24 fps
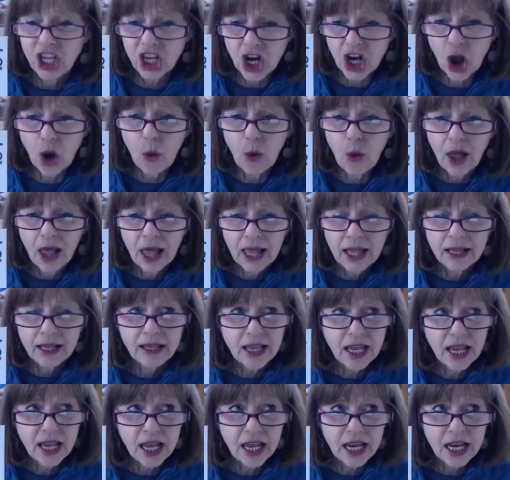you know
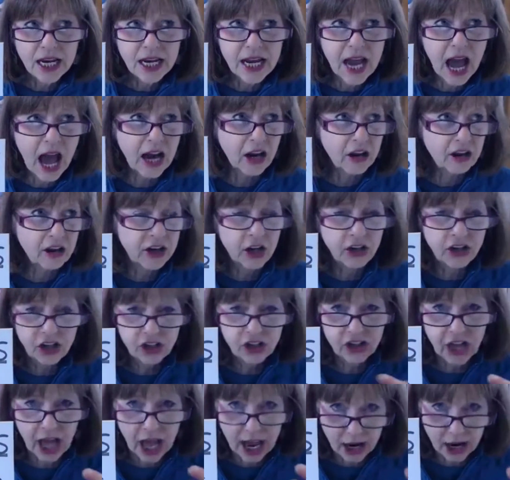not under
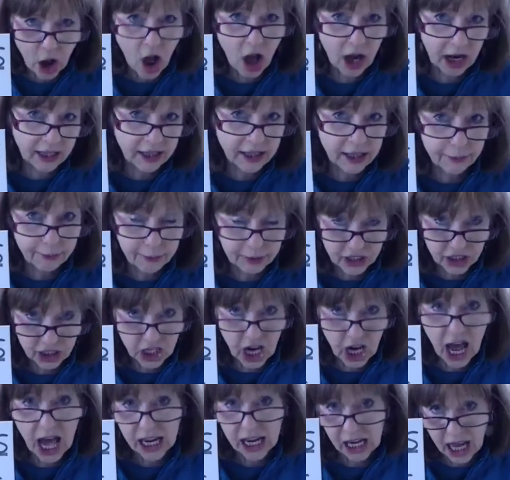just i call it the
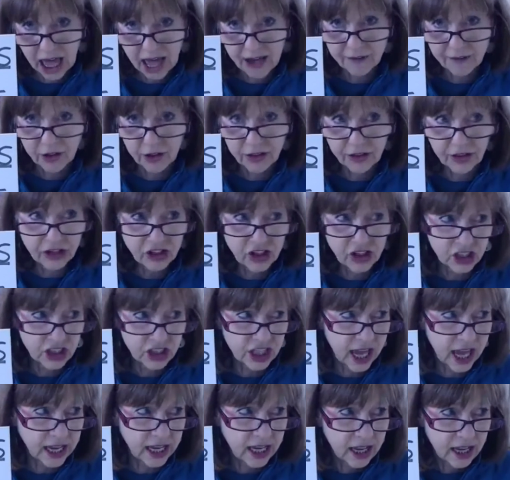peshat level that
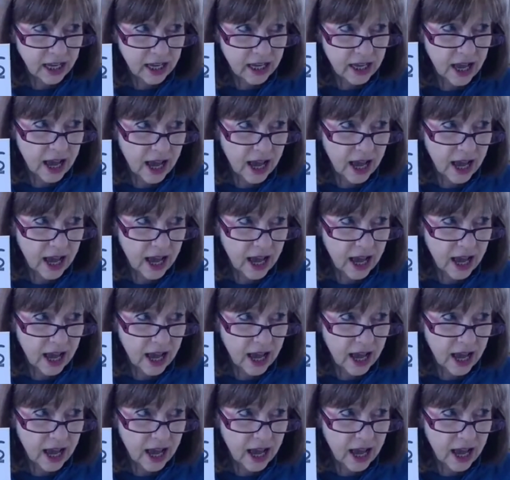just like